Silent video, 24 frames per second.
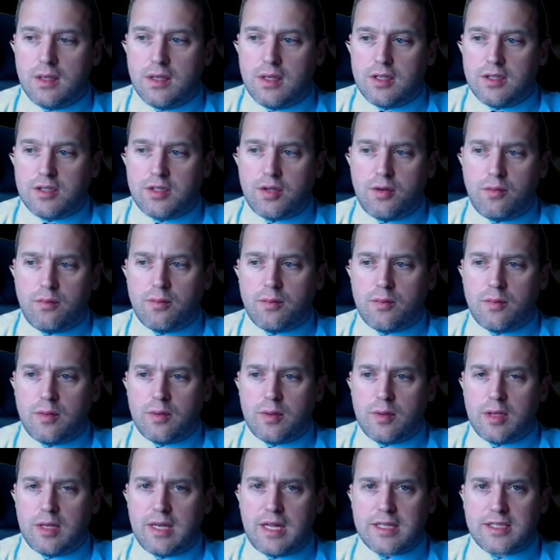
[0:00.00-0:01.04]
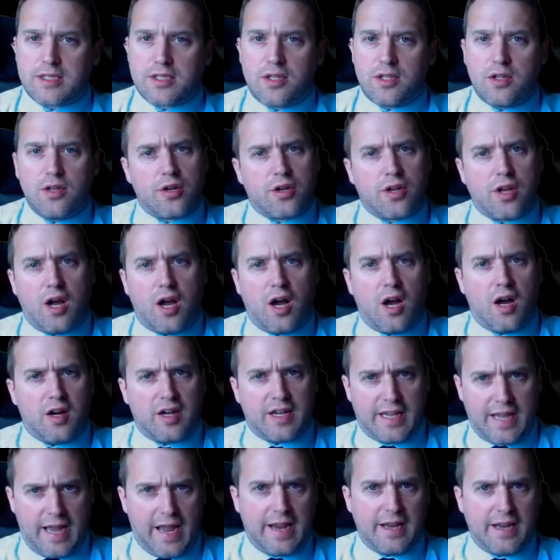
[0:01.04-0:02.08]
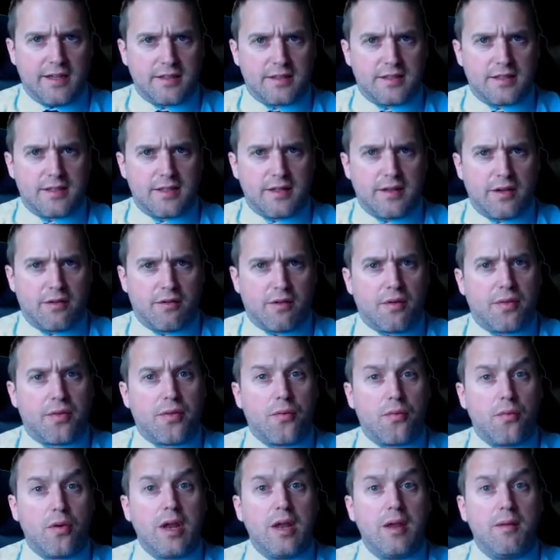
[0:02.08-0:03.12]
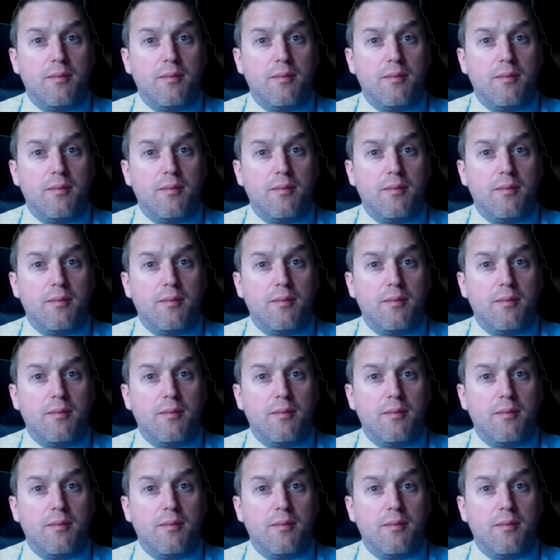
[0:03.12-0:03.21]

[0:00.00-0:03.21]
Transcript: So let's look at our gates. There are three